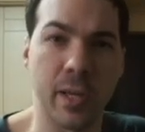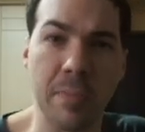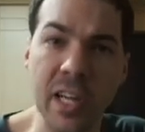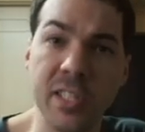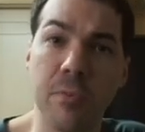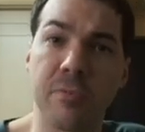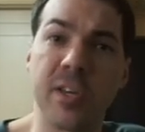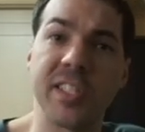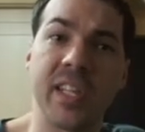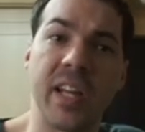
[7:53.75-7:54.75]
Kabato
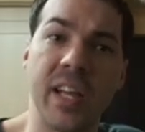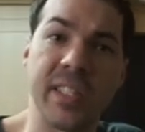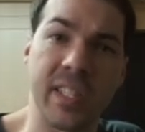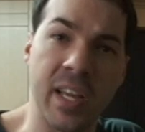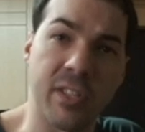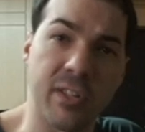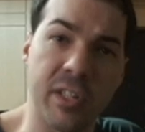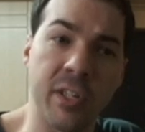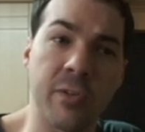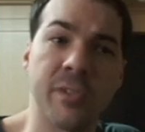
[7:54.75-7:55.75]
Prison is
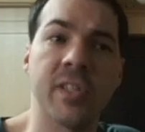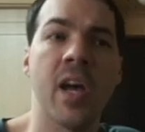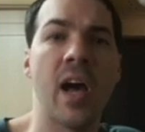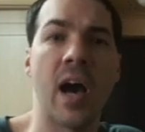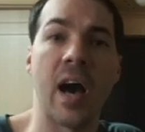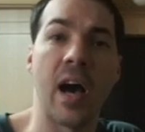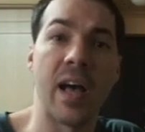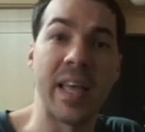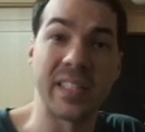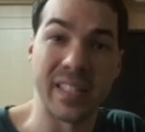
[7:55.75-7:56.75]
introduced,
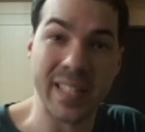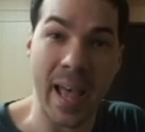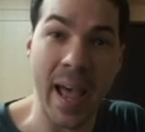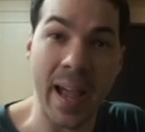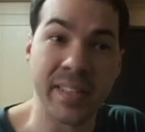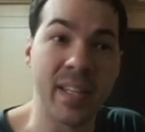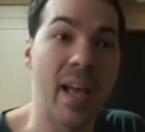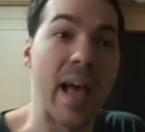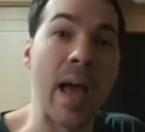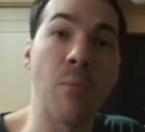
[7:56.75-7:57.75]
it's attacked,
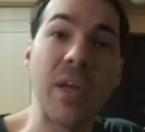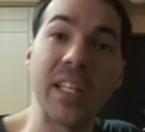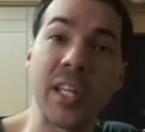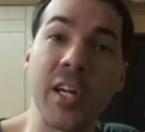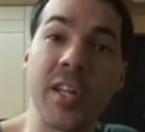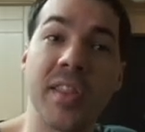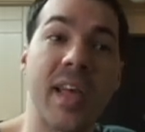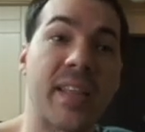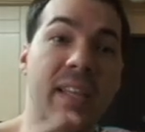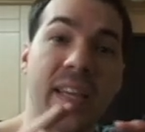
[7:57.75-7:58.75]
and we learn
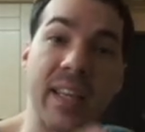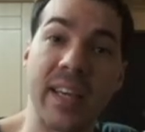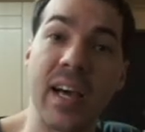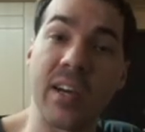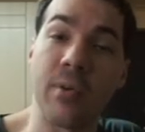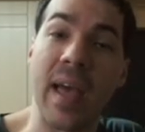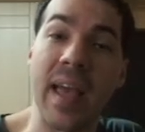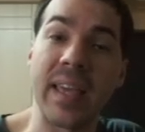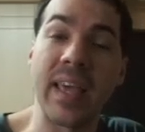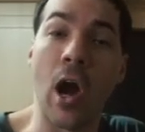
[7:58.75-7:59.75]
that the Kenkaku
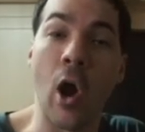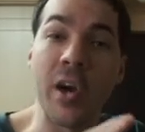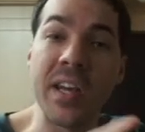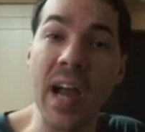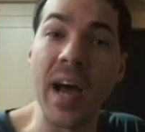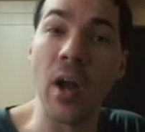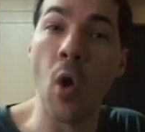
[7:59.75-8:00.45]
Heiki are not